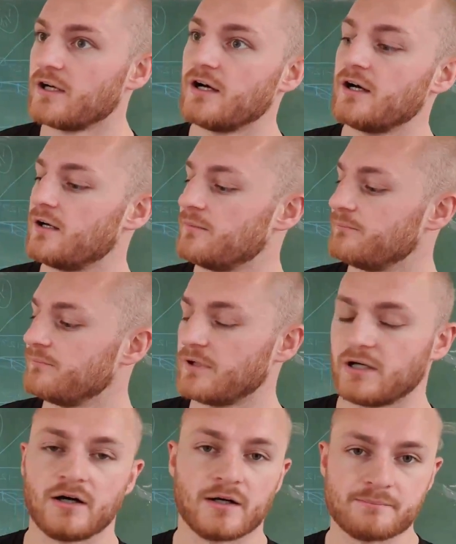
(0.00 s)

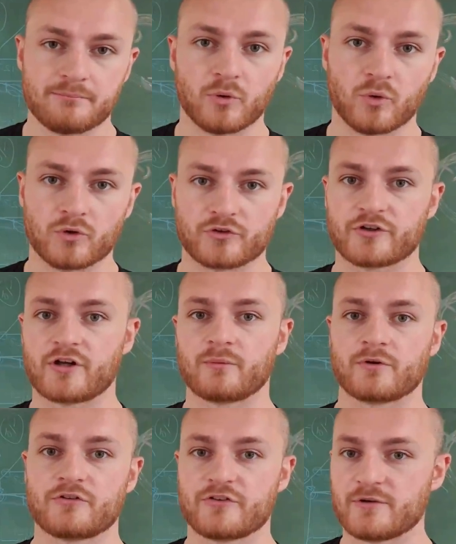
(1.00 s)
I'm bored and I
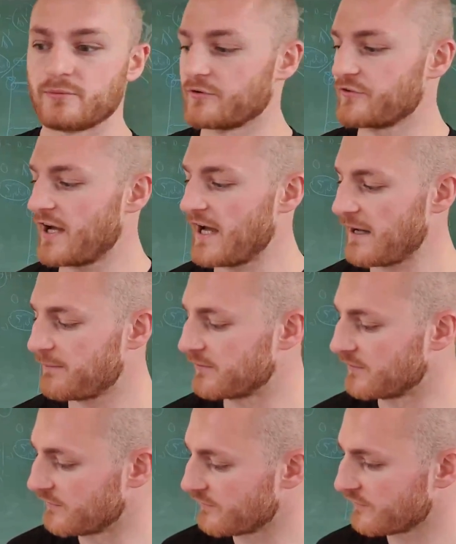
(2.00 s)
want to see what's
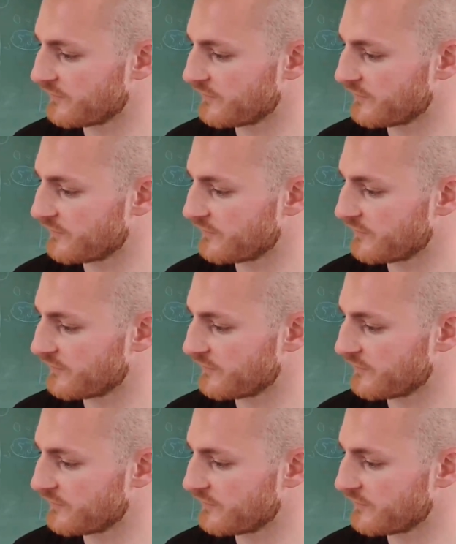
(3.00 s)
happened.